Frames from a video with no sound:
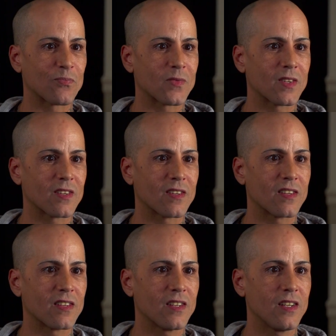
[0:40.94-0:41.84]
check and
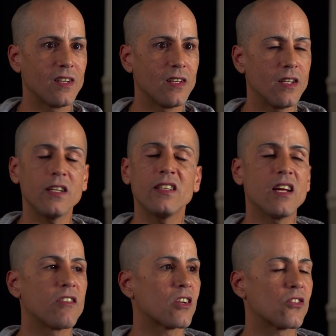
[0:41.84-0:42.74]
change my life? It
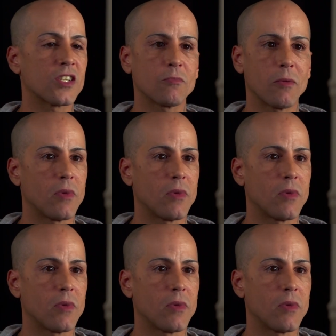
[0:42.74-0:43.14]
never crossed my